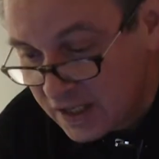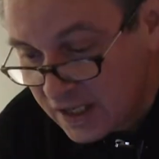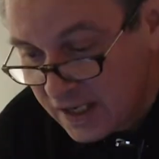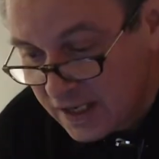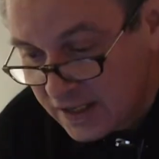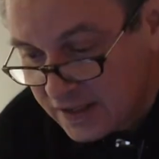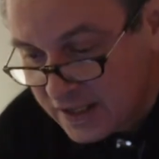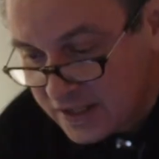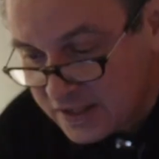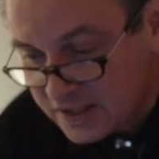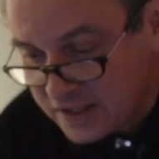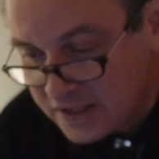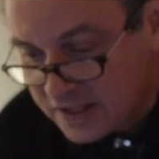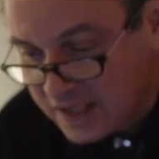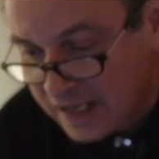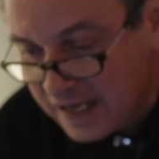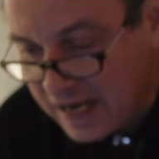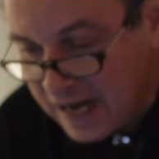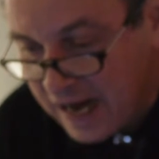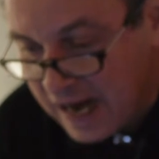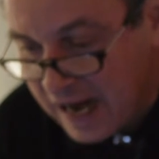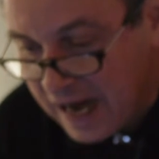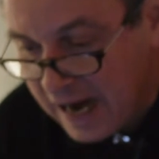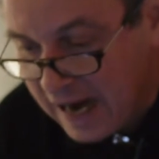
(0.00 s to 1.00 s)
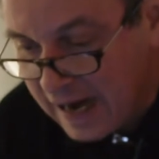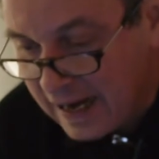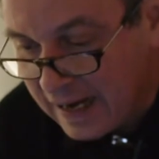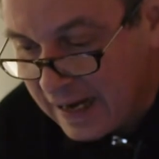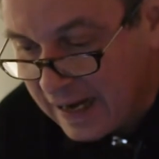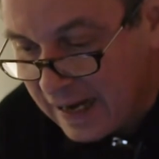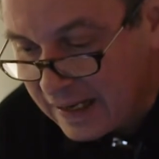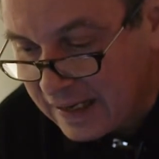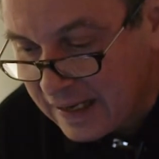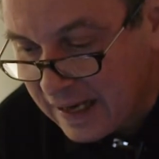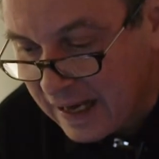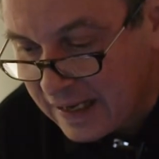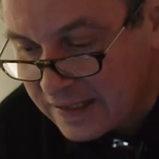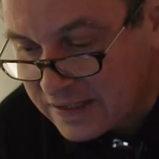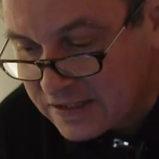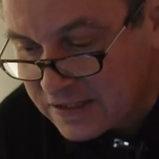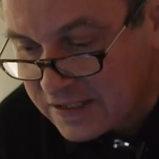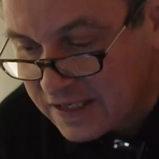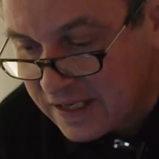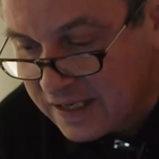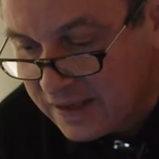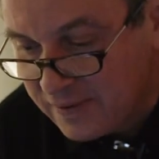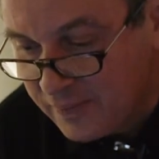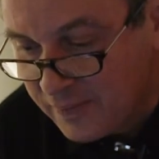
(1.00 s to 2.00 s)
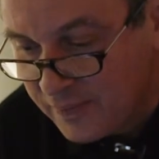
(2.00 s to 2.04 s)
This is a guy, I see